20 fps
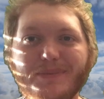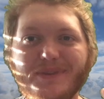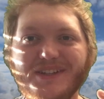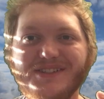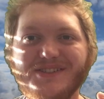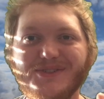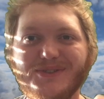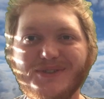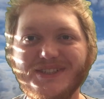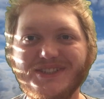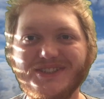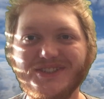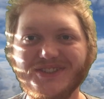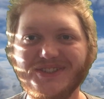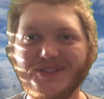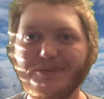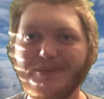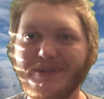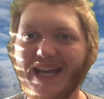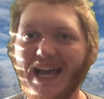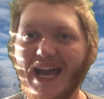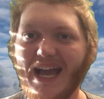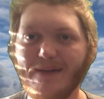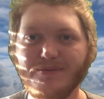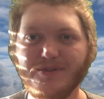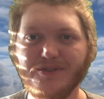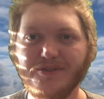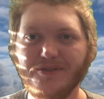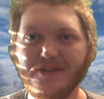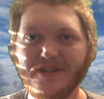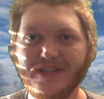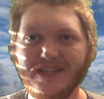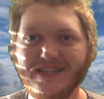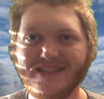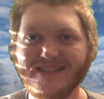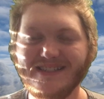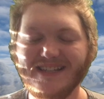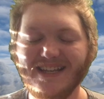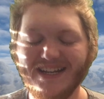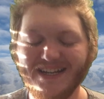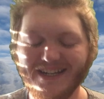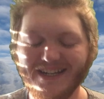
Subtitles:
these creatures to be absolutely insane.